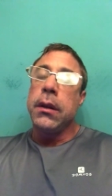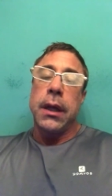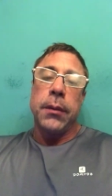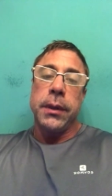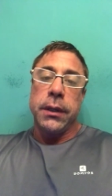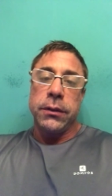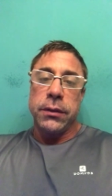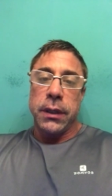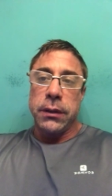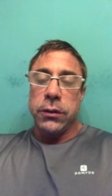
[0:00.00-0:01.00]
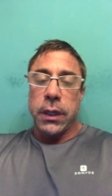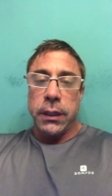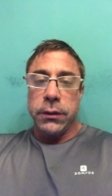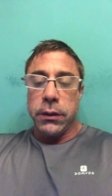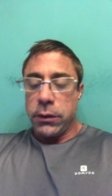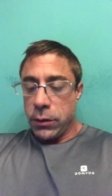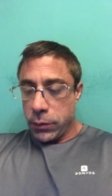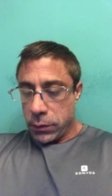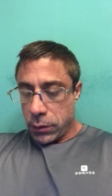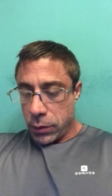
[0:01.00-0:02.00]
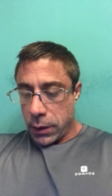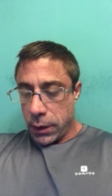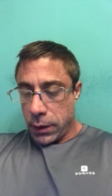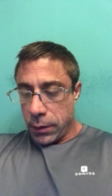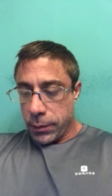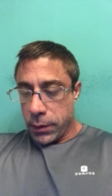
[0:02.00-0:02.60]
that being said, the Chinese EQ is okay,